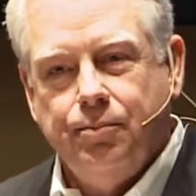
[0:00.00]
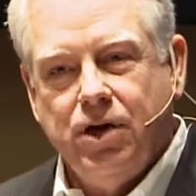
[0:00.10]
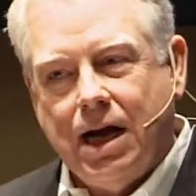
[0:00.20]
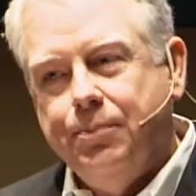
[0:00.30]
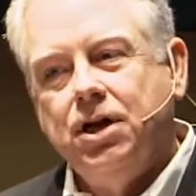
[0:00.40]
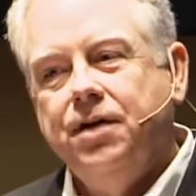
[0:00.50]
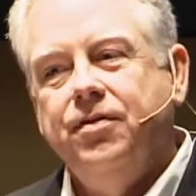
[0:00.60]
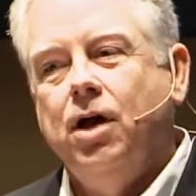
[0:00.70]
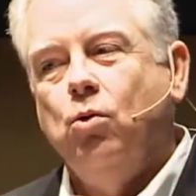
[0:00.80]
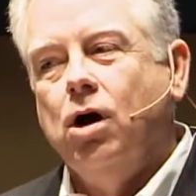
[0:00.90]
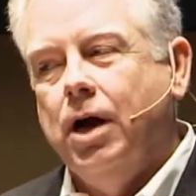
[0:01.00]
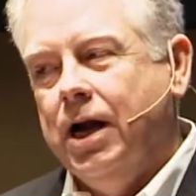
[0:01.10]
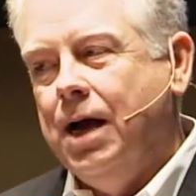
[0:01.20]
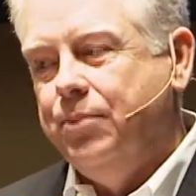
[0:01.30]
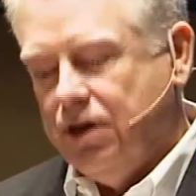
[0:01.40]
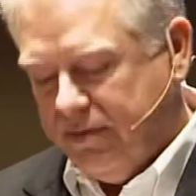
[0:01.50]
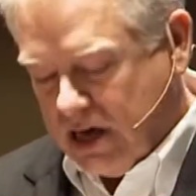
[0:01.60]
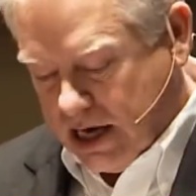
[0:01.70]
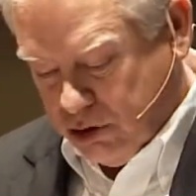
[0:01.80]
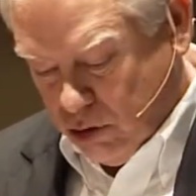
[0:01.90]
But I believe they were, and I believe
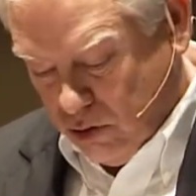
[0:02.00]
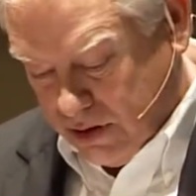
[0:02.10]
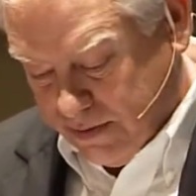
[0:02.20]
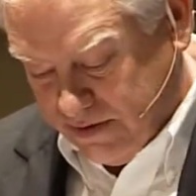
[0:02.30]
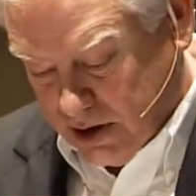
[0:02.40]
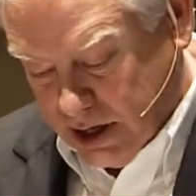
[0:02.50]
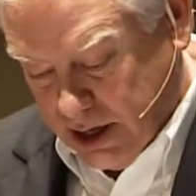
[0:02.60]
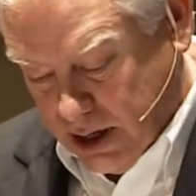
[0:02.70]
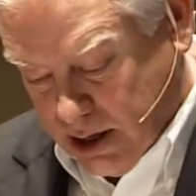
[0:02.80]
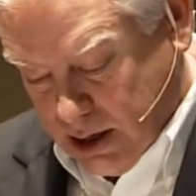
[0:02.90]
God used them very